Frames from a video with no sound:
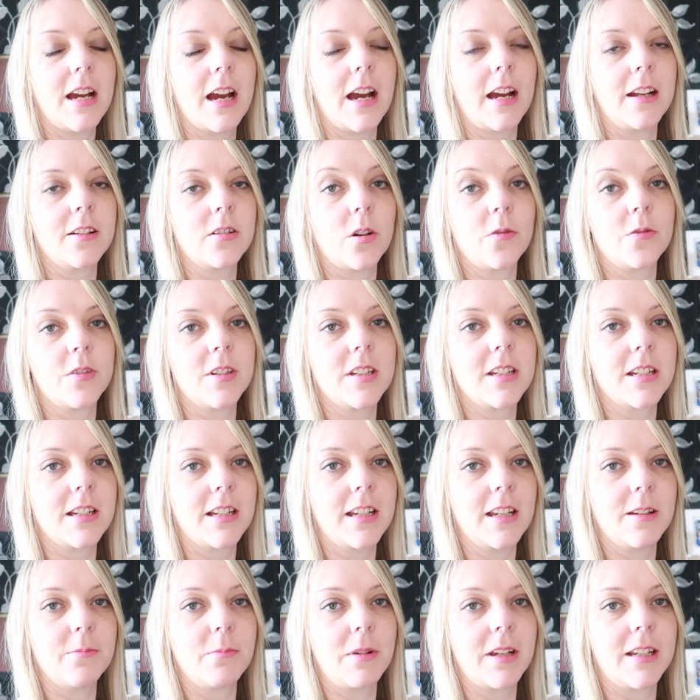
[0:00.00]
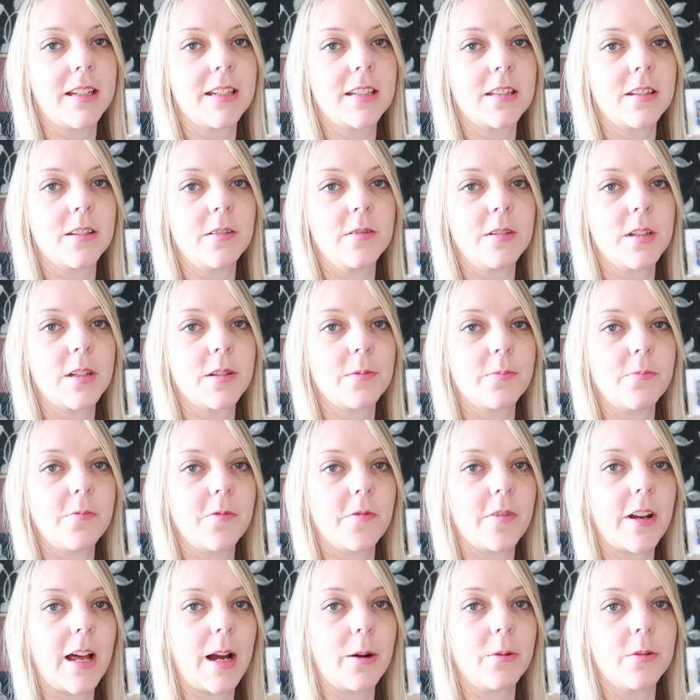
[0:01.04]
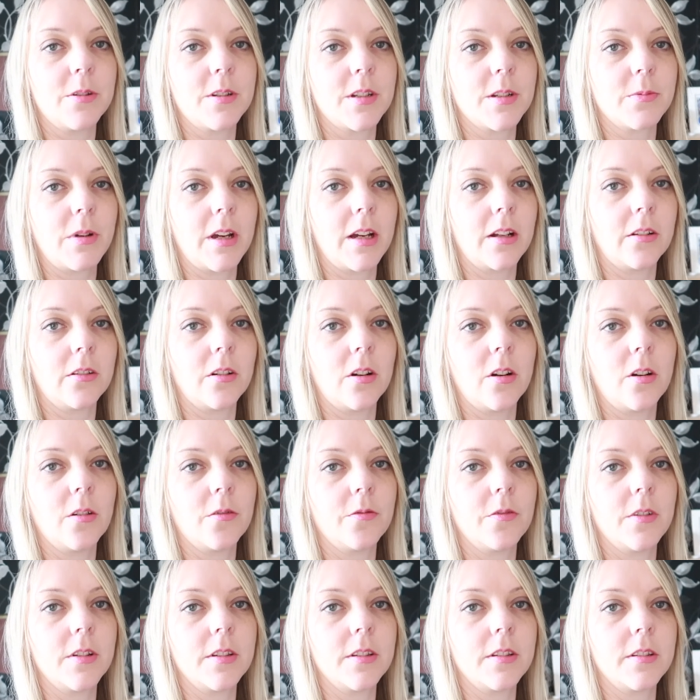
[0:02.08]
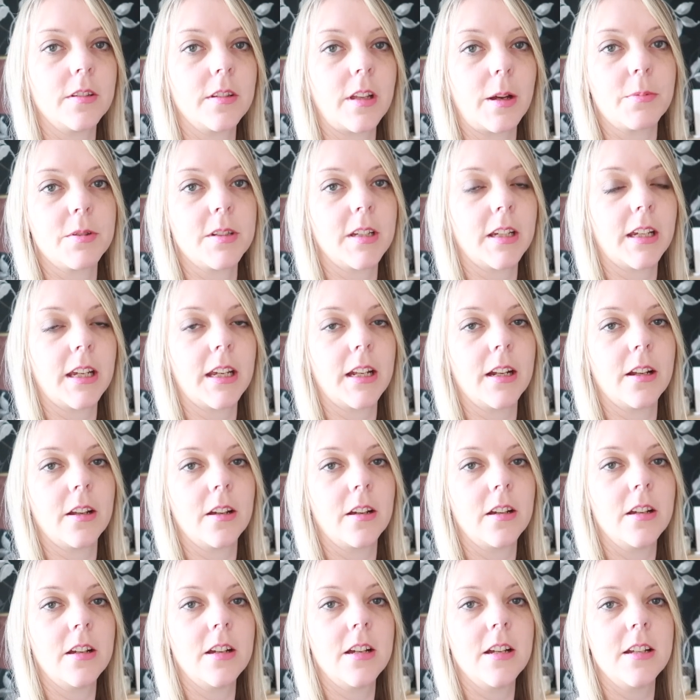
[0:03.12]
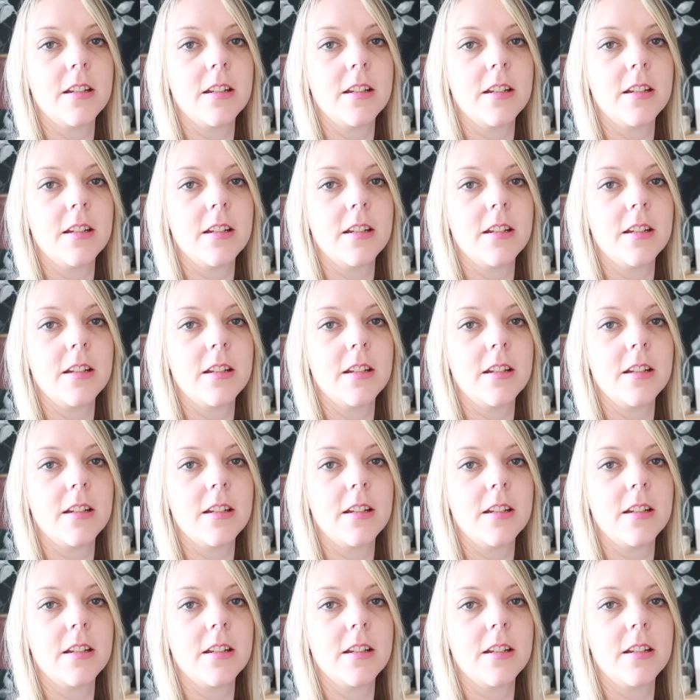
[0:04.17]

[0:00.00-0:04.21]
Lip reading: and obviously it makes the flowers smell of that particular